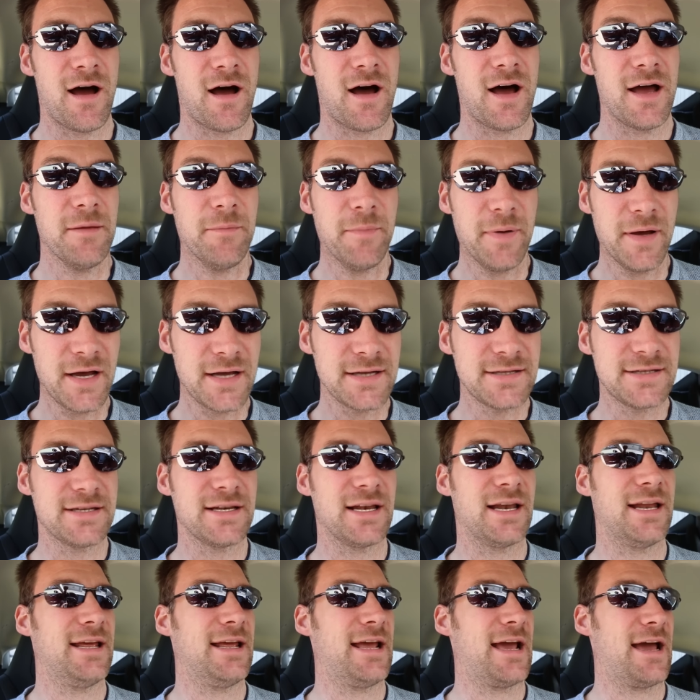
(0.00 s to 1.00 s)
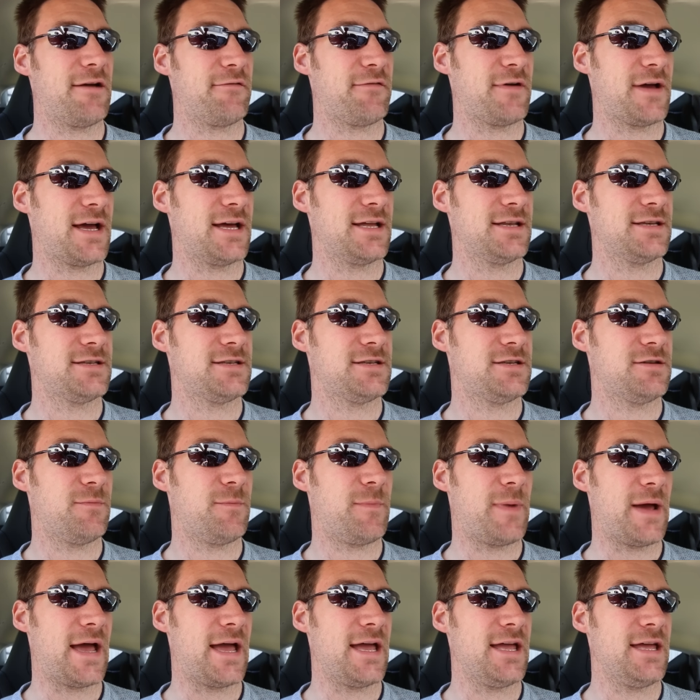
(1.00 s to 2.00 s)
I personally have had to
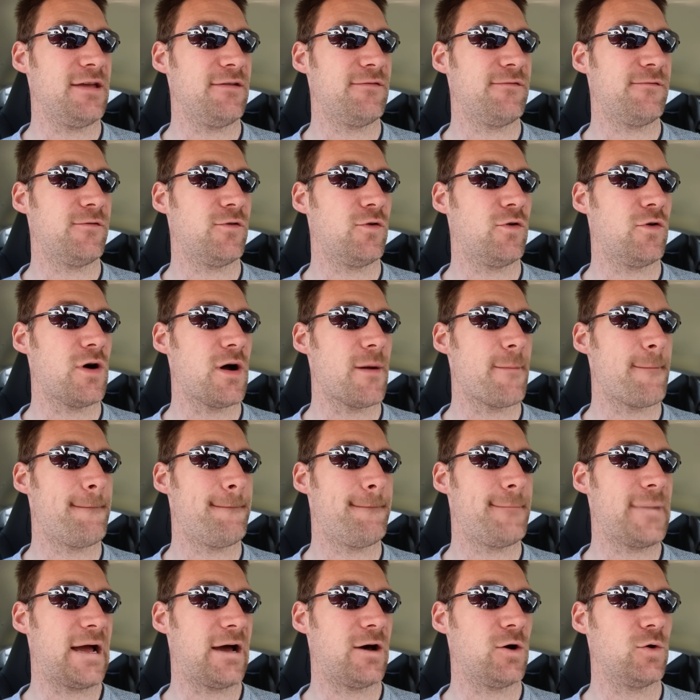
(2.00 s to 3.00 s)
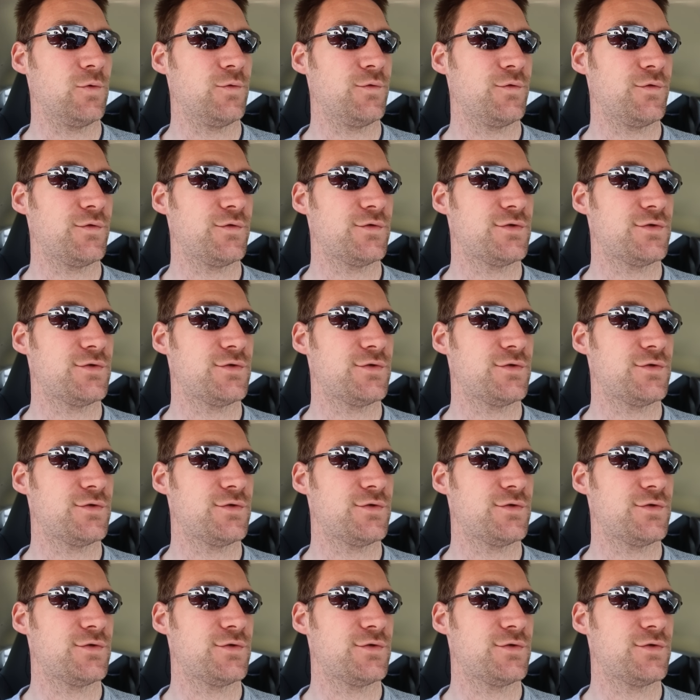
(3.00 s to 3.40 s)
pay for about